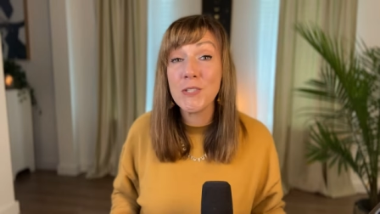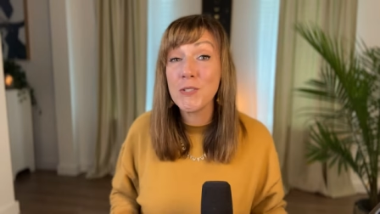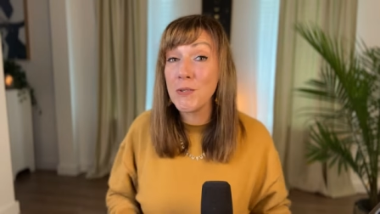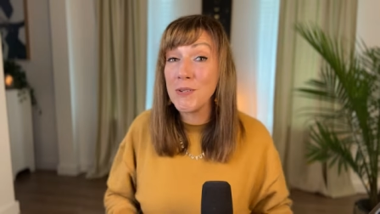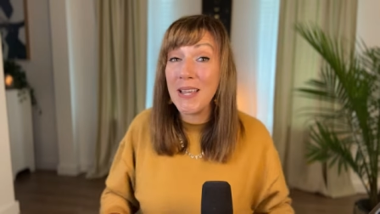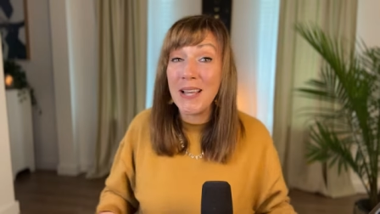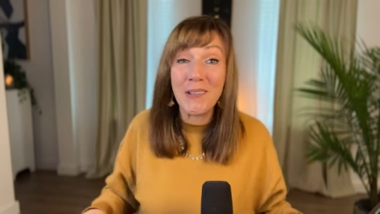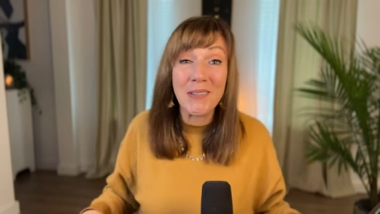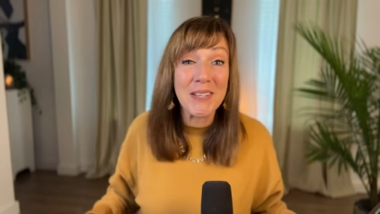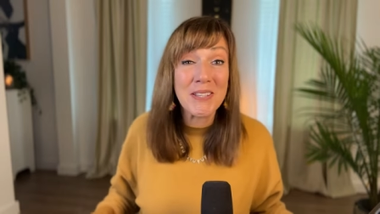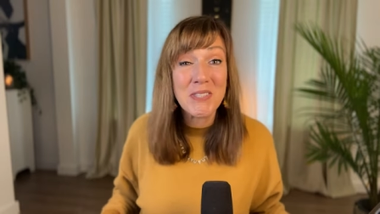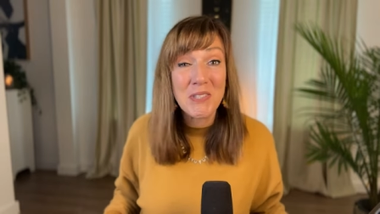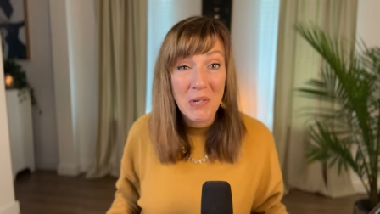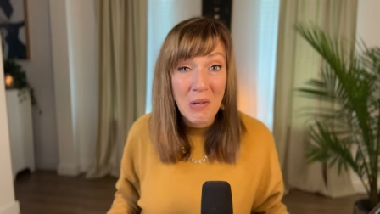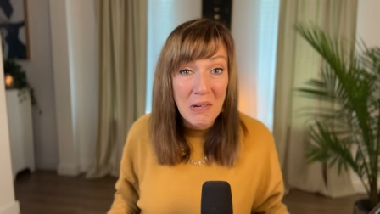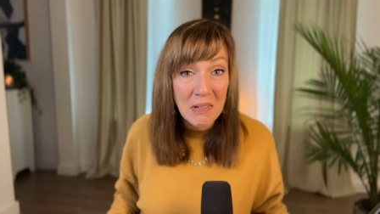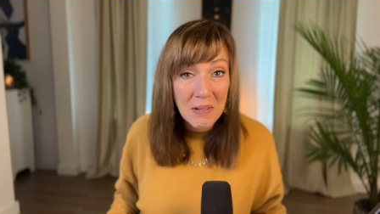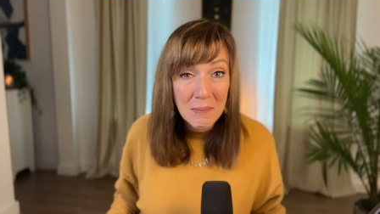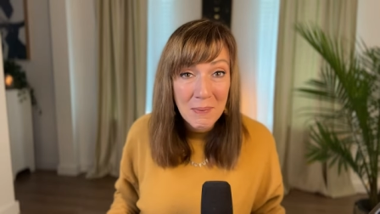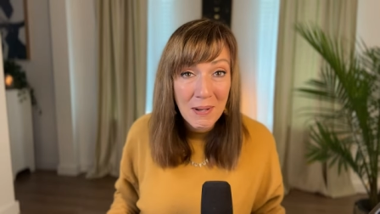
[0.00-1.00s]
So now let's
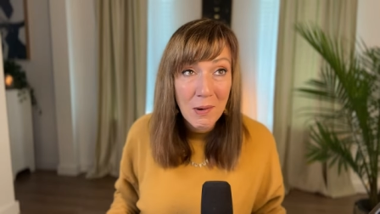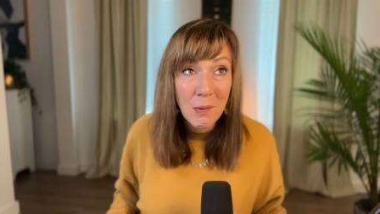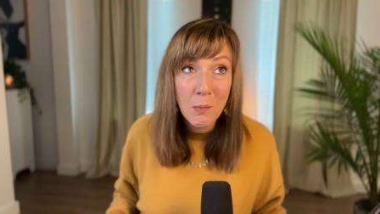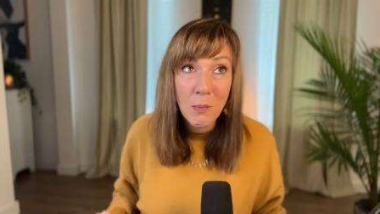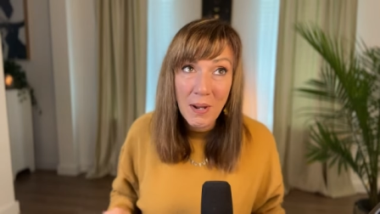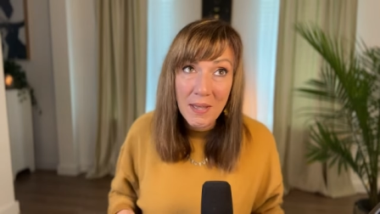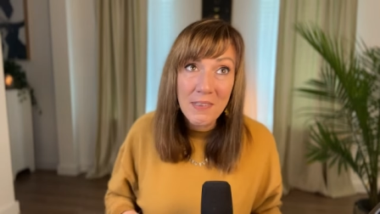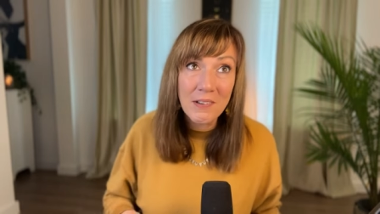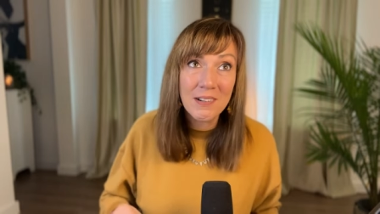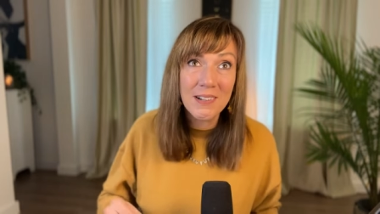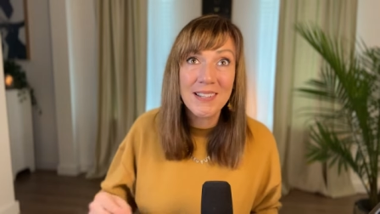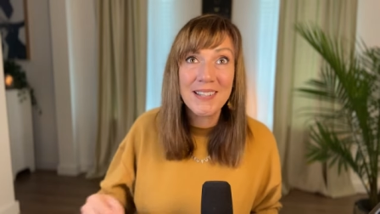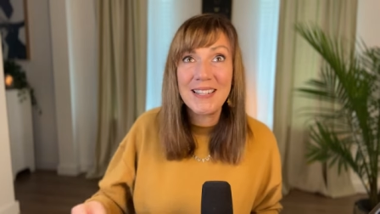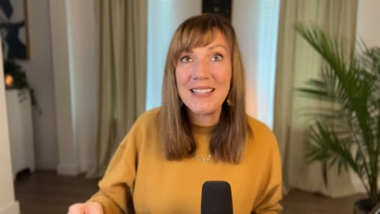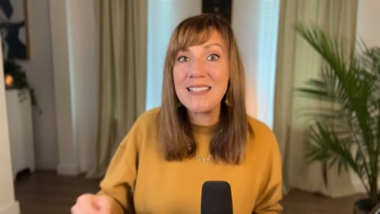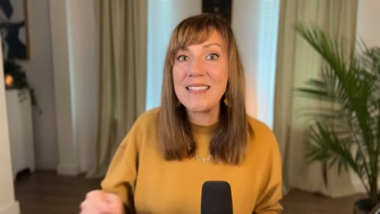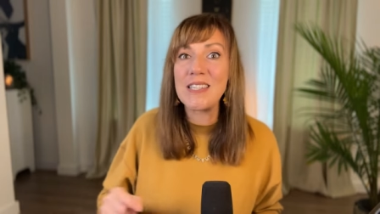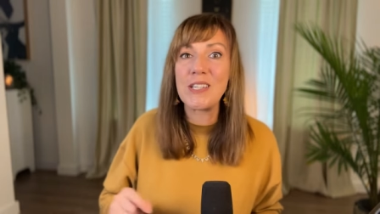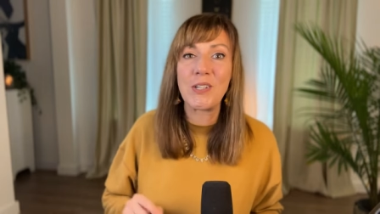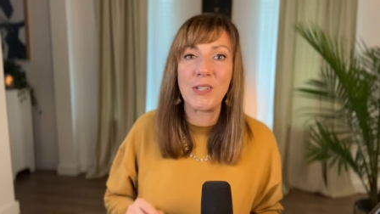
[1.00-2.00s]
talk about whether it
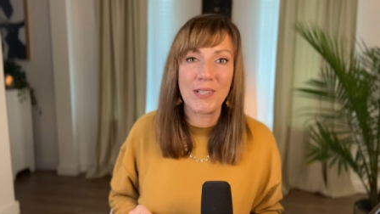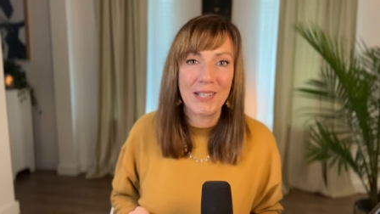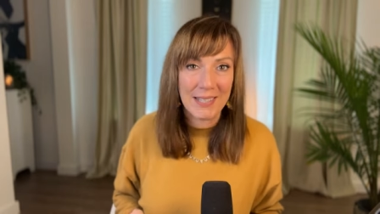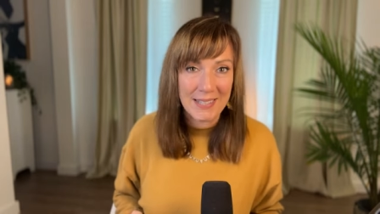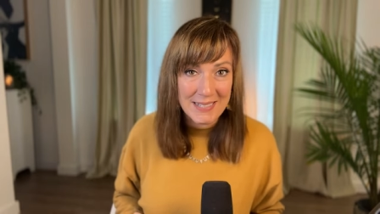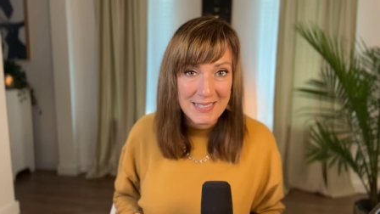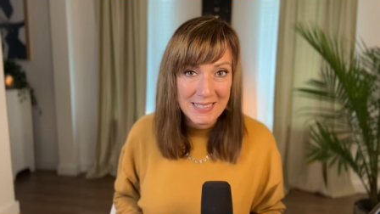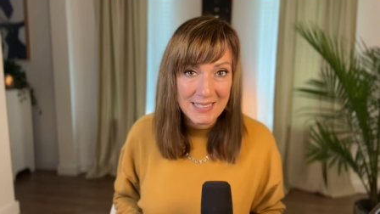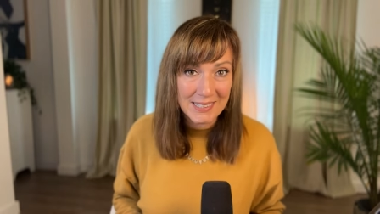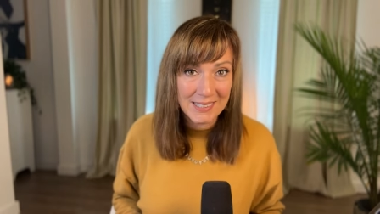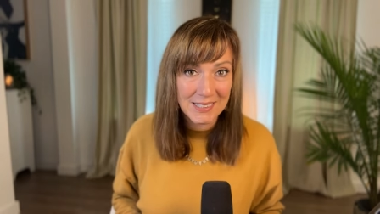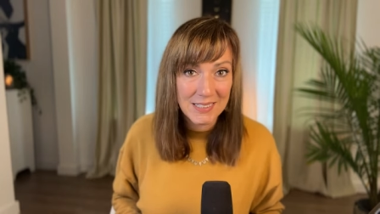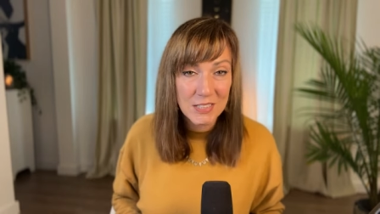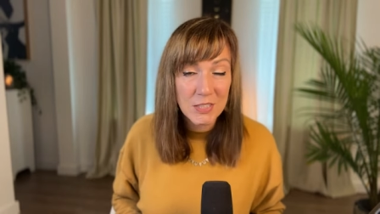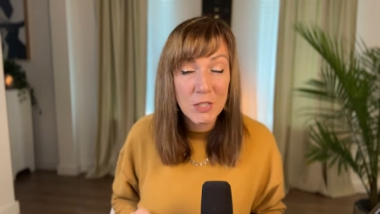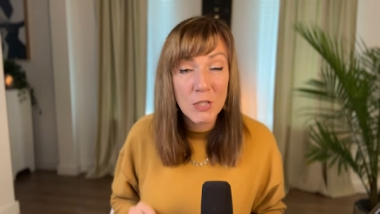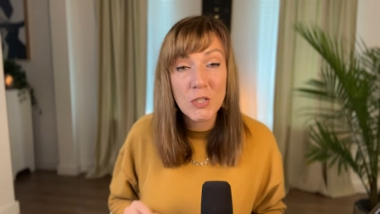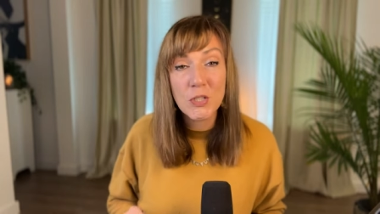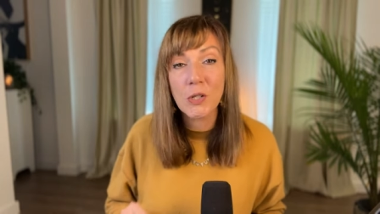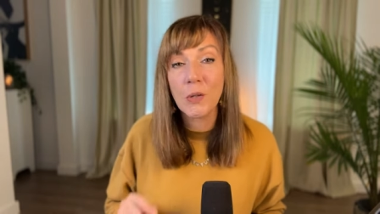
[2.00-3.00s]
is a good idea
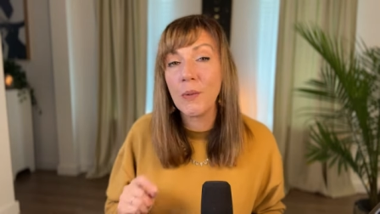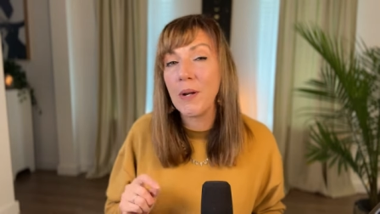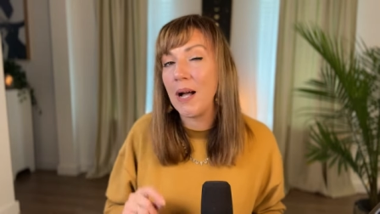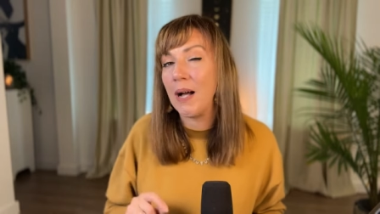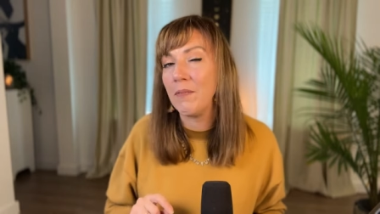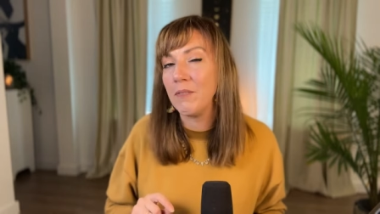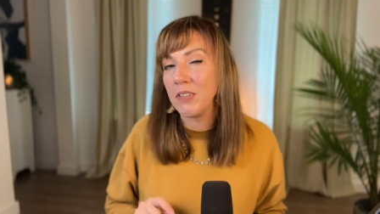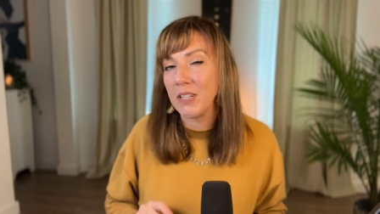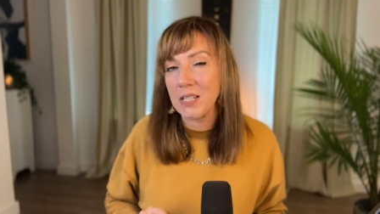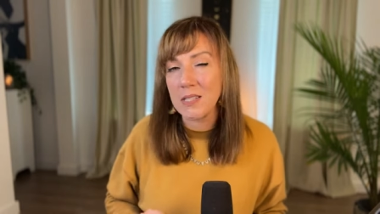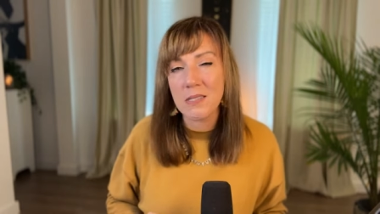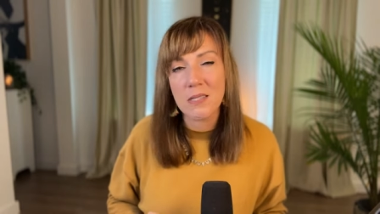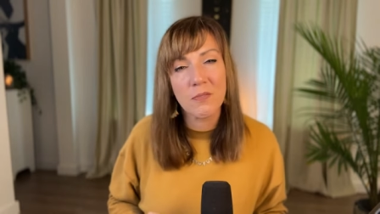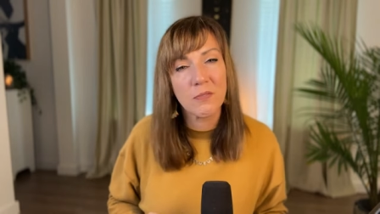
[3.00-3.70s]
to show confidence